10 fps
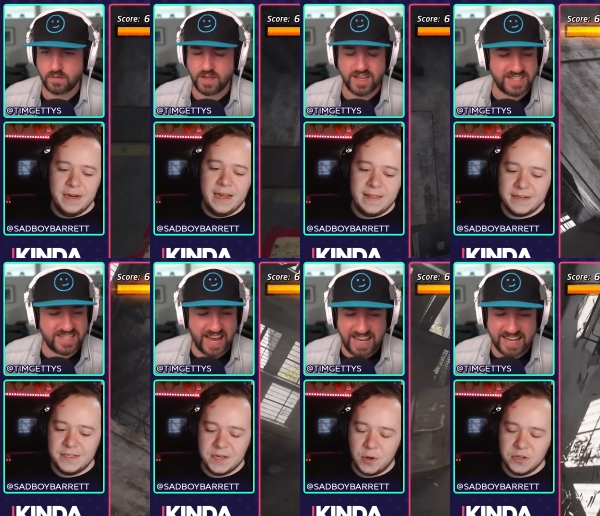Speaker 1: uh, that's
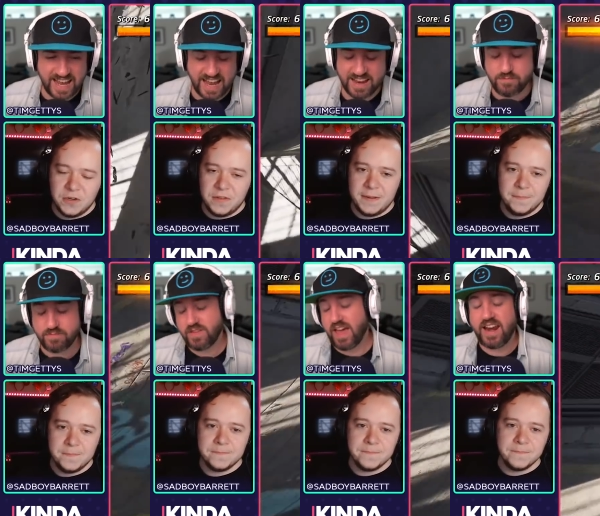just See, a personal I, thing.
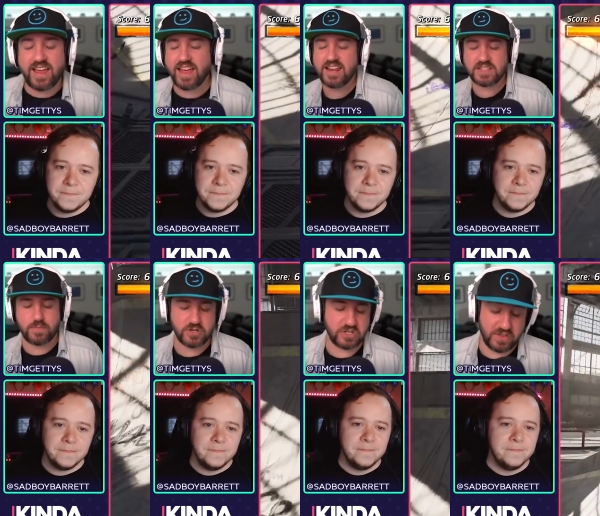I,
Speaker 2: and I, it is
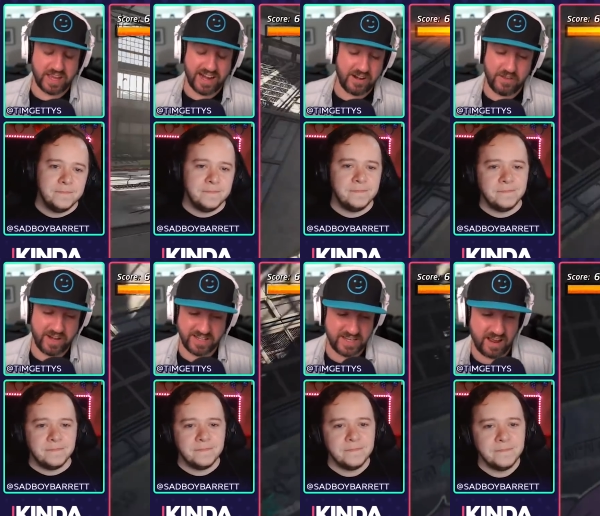a personal thing, and I know
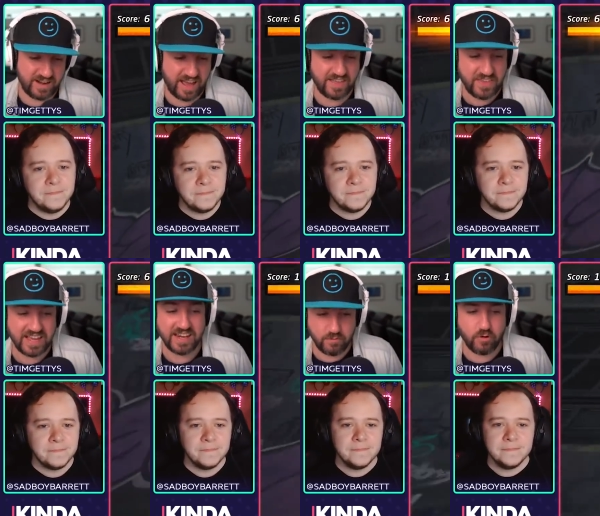that it's not. I
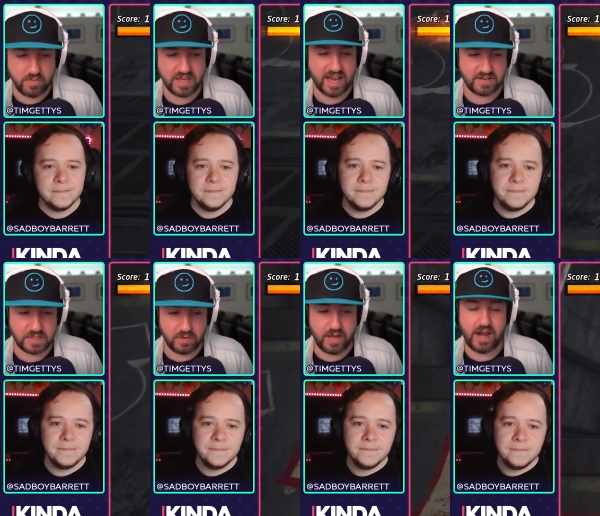think it will be kind of
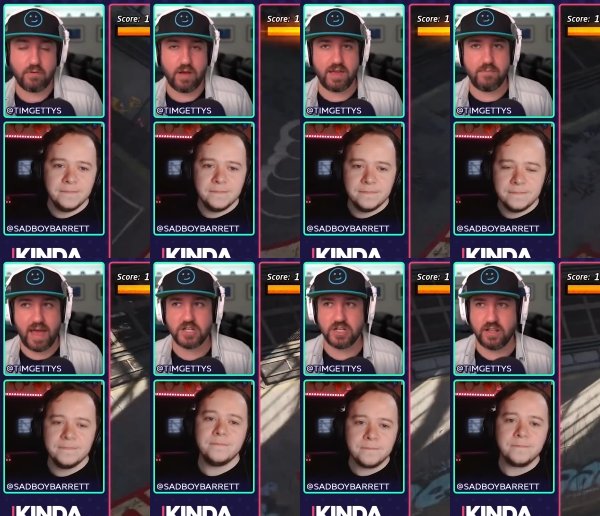split, and I,
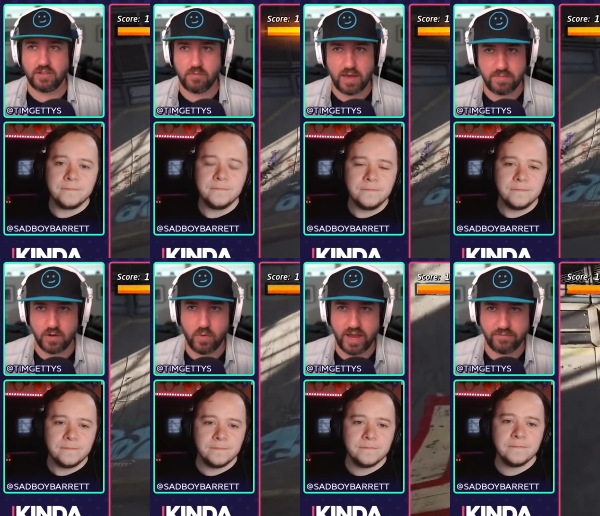imagine that there might
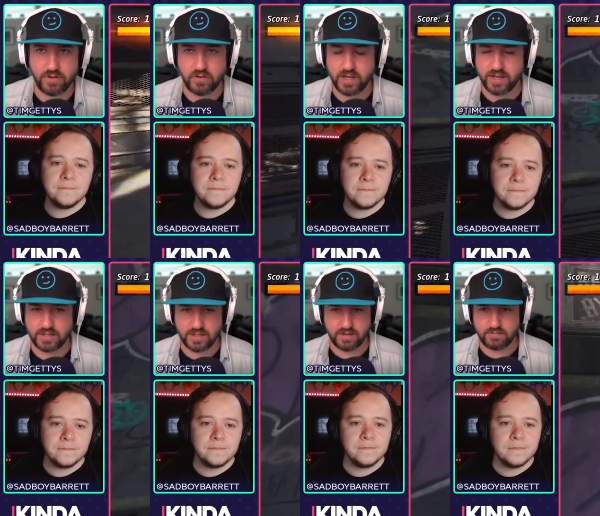be a way for you to to